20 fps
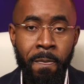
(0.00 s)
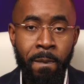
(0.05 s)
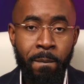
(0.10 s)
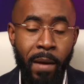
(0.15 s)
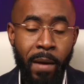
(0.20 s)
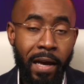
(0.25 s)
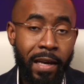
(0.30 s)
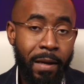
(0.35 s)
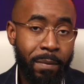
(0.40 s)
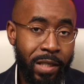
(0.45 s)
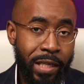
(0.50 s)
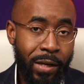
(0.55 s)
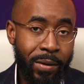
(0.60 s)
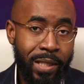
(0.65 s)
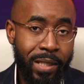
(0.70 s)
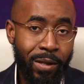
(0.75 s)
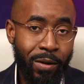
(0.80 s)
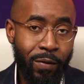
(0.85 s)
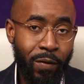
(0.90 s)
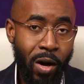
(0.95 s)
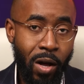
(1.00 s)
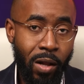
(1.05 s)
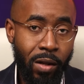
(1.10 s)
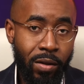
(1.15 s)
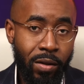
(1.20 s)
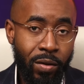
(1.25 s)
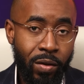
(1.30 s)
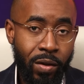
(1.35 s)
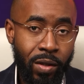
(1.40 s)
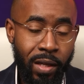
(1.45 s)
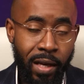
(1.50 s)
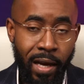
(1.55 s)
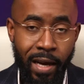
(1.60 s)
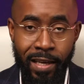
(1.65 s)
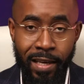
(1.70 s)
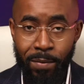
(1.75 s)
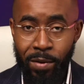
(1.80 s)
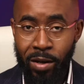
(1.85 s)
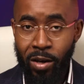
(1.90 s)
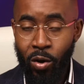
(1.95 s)
I am Jared Derival. I
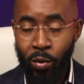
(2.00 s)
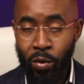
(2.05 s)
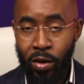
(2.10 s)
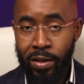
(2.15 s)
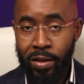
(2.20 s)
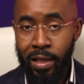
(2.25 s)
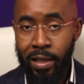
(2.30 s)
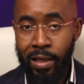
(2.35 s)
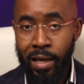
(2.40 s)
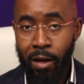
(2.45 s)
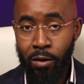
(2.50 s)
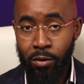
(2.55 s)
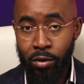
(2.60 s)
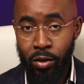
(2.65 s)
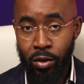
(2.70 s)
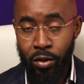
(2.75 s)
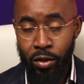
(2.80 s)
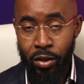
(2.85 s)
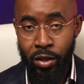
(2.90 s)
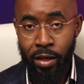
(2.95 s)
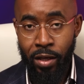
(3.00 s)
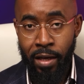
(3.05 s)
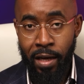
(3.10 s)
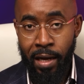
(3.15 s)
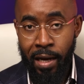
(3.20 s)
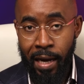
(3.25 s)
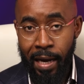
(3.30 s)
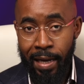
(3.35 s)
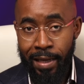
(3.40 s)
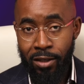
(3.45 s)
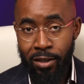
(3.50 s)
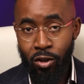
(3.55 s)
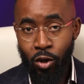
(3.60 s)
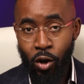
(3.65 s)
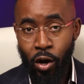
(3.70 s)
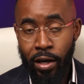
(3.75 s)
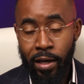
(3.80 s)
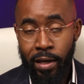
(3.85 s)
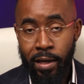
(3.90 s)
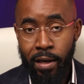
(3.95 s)
am a career technologist. I
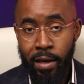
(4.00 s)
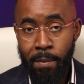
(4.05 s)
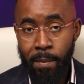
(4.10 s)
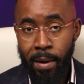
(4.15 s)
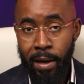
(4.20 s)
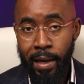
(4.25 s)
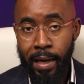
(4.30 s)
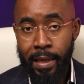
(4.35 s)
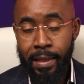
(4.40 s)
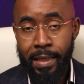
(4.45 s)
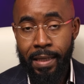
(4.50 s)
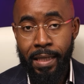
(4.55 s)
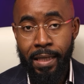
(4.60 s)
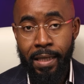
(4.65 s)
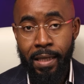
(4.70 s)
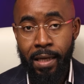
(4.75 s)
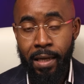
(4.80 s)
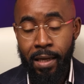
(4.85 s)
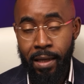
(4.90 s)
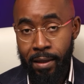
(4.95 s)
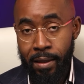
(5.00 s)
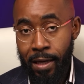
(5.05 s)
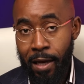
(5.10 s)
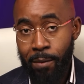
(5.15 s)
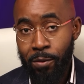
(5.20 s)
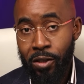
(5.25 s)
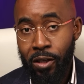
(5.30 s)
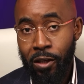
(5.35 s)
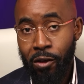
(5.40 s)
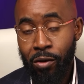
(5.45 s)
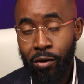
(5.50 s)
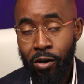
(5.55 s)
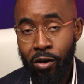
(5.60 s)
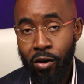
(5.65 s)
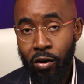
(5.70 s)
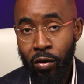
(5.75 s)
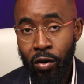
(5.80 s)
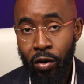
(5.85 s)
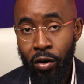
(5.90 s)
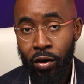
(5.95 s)
started my IT and cybersecurity
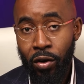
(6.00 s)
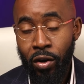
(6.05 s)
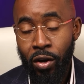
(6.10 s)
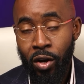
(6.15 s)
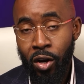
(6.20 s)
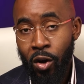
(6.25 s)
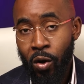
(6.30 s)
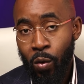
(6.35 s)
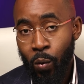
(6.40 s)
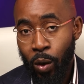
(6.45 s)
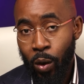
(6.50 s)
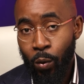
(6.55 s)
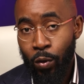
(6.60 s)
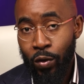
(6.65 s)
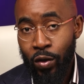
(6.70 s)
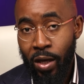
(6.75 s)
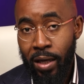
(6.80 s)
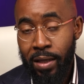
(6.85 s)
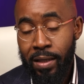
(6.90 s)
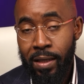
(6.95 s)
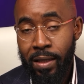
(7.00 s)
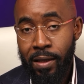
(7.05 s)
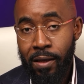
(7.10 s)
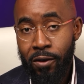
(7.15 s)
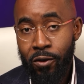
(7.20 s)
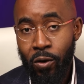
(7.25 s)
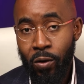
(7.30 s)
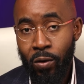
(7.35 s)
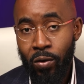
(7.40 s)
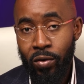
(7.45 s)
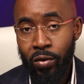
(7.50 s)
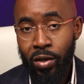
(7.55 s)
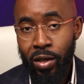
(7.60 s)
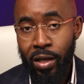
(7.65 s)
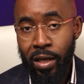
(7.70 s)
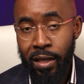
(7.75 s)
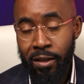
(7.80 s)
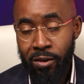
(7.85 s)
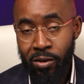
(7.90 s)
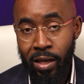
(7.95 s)
career when I was 19 years old,
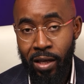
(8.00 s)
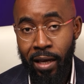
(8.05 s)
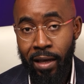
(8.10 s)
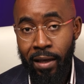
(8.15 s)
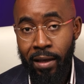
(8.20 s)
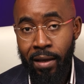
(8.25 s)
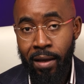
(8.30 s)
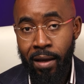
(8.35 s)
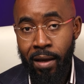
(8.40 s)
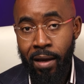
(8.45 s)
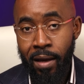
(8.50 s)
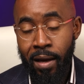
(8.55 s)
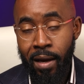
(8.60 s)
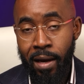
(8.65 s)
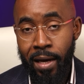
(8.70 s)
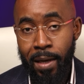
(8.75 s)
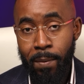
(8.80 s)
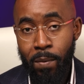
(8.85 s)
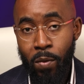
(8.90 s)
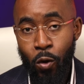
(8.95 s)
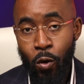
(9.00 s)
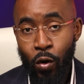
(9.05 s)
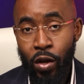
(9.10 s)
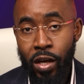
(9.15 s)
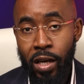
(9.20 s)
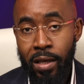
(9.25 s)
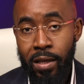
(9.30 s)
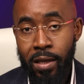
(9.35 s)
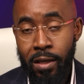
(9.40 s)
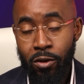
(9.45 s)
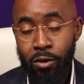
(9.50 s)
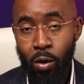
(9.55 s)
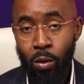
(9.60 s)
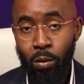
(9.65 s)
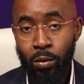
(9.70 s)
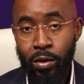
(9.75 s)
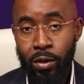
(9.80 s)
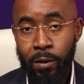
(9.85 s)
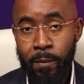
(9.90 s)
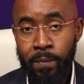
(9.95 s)
and today I am 38 years
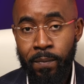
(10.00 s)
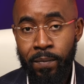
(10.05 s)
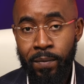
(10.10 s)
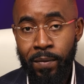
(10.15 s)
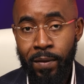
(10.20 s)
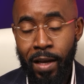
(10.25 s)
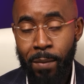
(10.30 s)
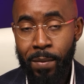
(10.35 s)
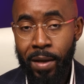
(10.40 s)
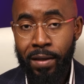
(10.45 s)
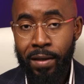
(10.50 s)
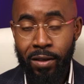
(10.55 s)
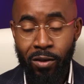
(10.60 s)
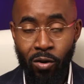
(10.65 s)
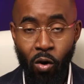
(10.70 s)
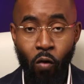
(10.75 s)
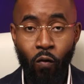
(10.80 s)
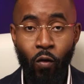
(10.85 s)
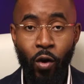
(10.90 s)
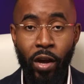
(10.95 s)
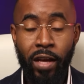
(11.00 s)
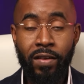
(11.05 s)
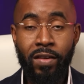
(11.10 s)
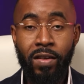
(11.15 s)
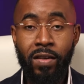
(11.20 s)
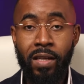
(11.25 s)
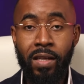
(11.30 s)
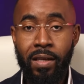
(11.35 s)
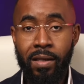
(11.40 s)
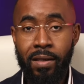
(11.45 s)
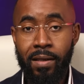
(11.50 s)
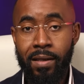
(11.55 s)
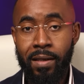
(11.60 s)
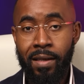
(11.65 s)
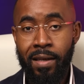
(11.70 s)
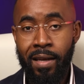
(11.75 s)
old. That makes it over 18 years.